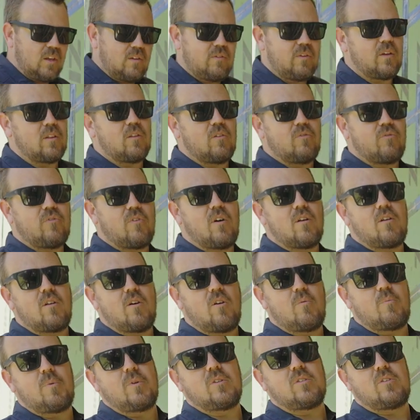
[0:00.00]
leaving the front
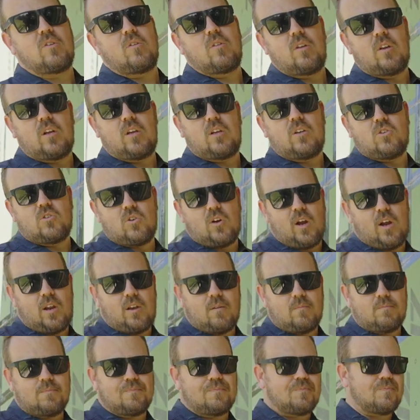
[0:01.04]
open so that it can
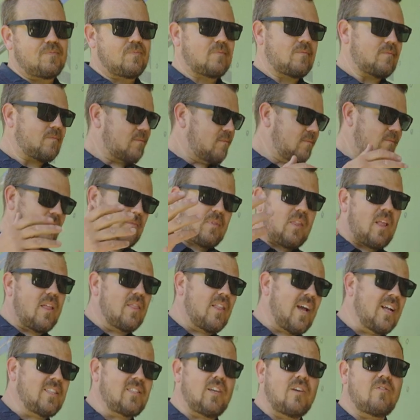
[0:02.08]
drain.
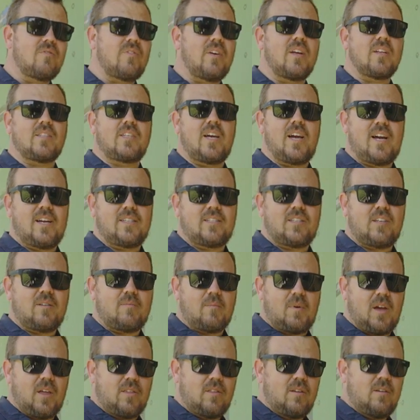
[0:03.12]
That's a fantastic
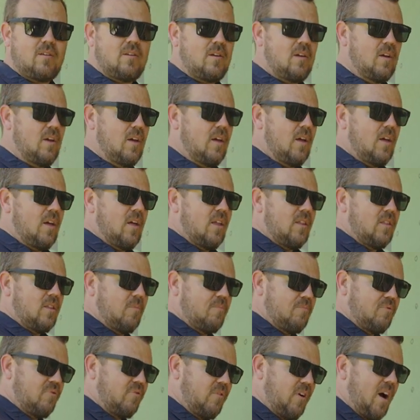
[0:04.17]
method.
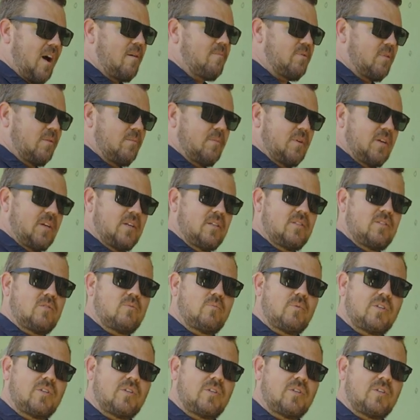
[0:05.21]
The problem is